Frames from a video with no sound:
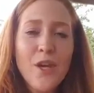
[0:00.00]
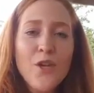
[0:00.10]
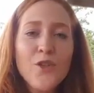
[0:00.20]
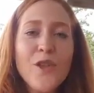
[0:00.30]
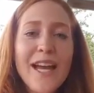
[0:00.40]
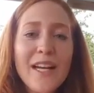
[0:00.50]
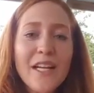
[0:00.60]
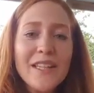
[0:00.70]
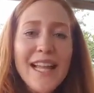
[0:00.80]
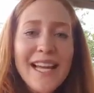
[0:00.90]
So that,
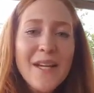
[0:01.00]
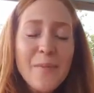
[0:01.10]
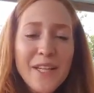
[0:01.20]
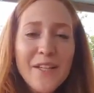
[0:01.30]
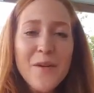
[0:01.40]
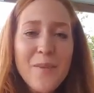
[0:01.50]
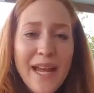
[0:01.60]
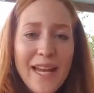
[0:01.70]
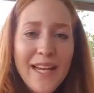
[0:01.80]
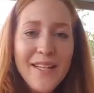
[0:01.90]
like Peter
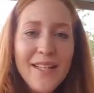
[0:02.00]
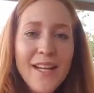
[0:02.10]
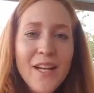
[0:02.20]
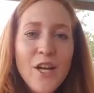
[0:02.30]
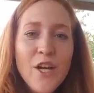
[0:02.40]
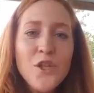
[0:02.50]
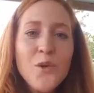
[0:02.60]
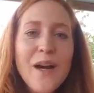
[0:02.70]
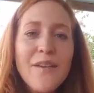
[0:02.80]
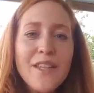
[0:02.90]
Pan,
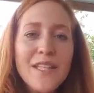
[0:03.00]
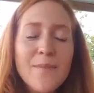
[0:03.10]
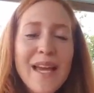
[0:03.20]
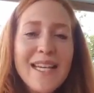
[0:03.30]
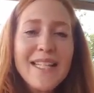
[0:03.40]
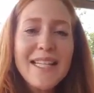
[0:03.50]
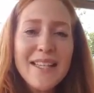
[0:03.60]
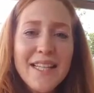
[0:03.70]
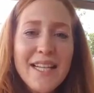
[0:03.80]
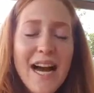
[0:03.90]
you have the space
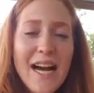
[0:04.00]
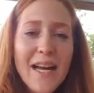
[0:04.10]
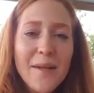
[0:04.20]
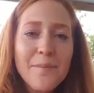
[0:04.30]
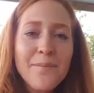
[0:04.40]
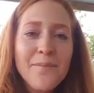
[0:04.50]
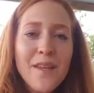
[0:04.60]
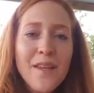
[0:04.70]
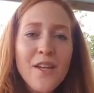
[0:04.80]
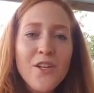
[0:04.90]
and the time
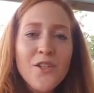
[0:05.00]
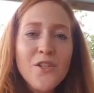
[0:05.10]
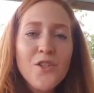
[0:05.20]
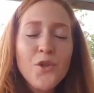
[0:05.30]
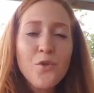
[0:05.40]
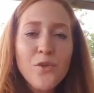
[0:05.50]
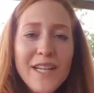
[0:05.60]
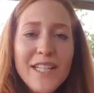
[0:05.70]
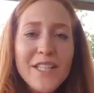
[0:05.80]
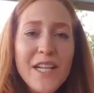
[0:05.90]
to
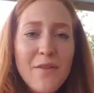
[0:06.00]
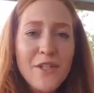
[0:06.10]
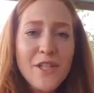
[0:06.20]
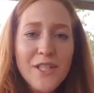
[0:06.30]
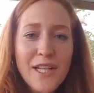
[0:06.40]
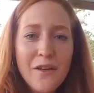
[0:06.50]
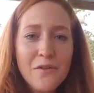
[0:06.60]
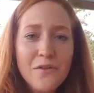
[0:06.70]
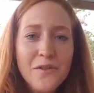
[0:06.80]
rediscover yourself,